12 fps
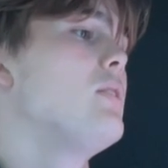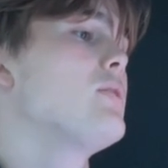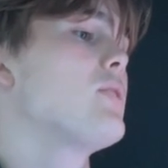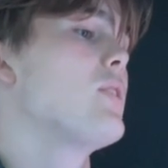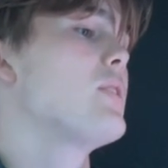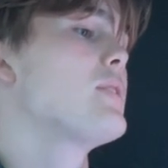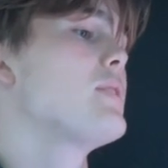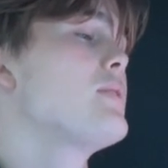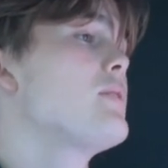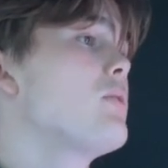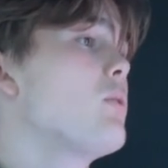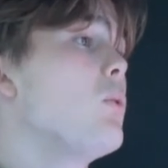So
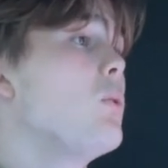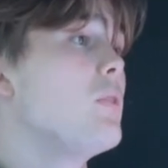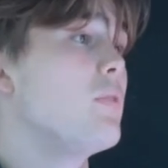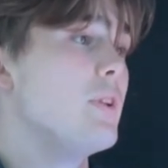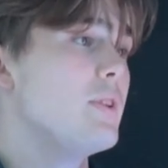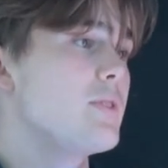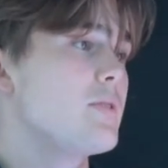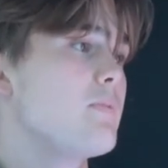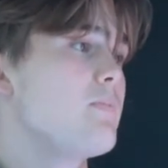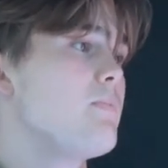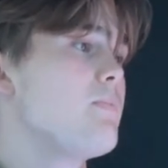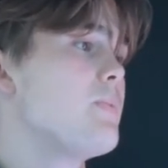all of this
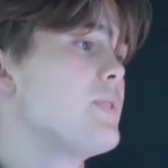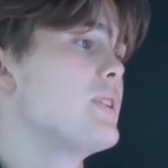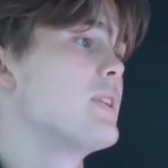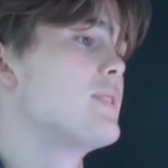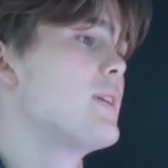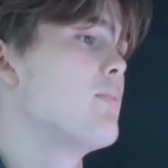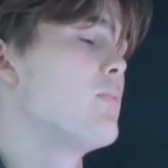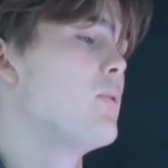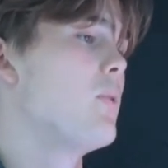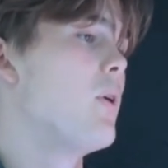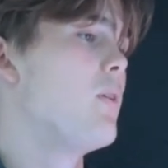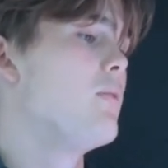is an
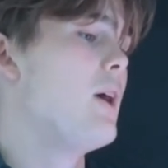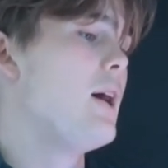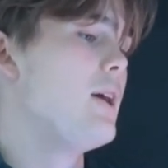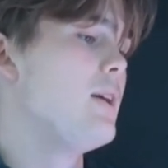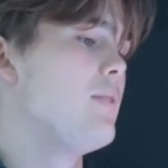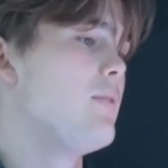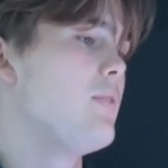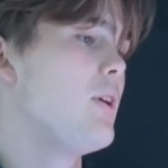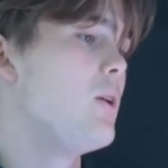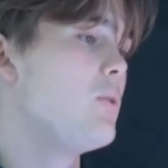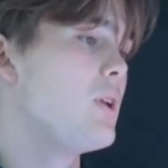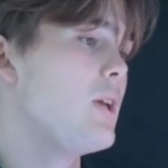example of a
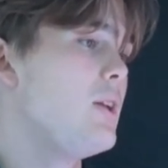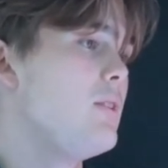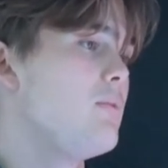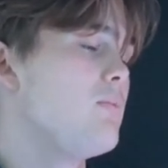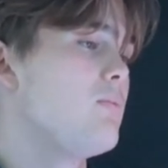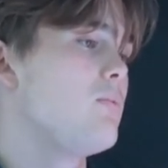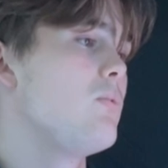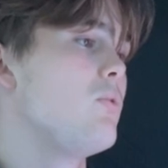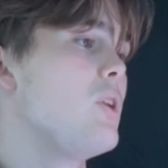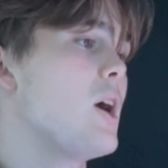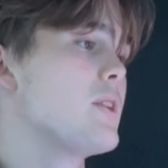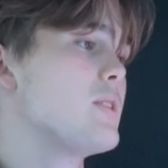alkene
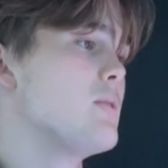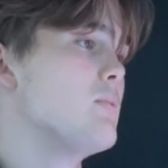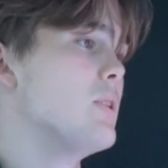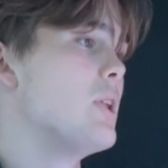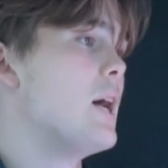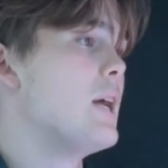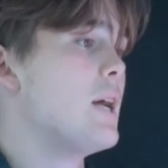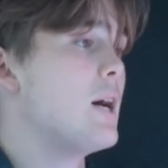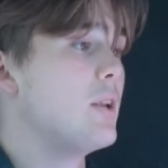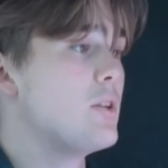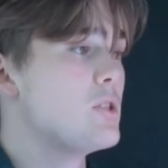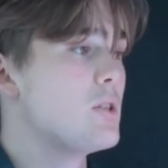reacting with a
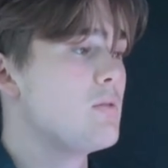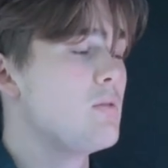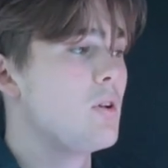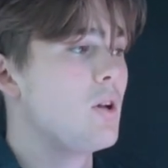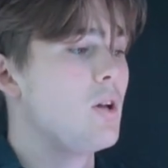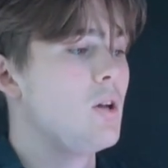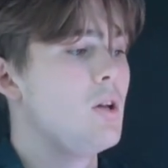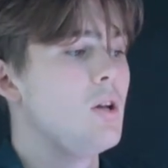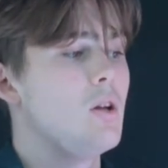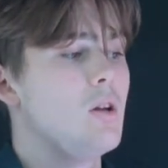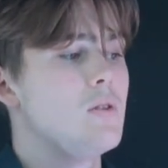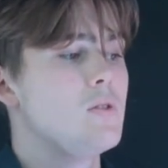halogen
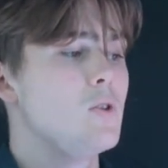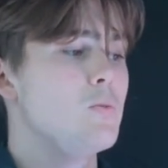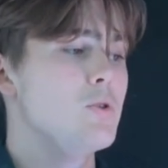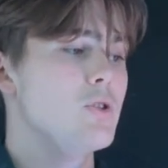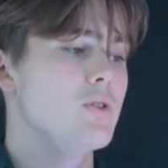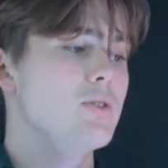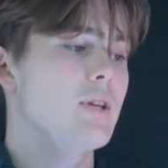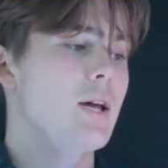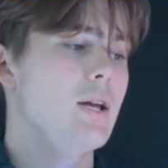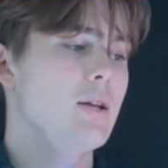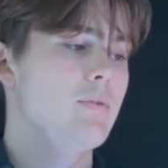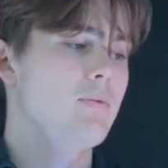to produce
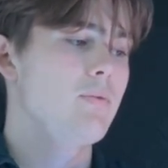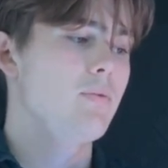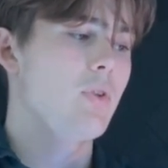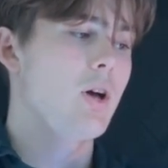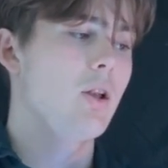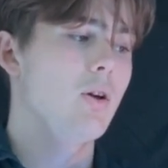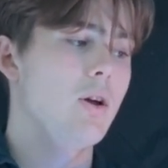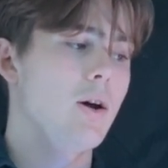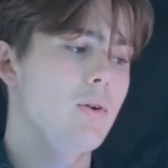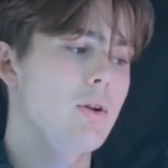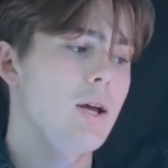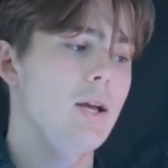a
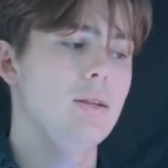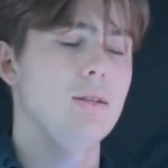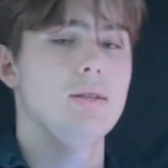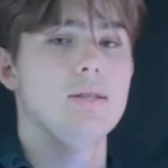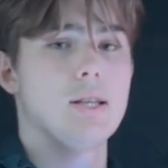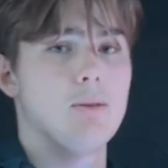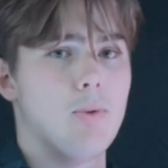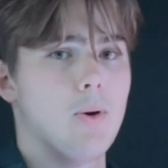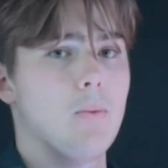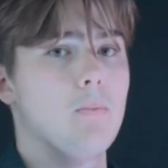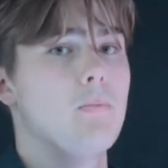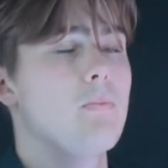haloalkane down the
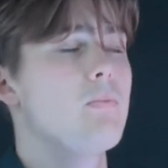bottom.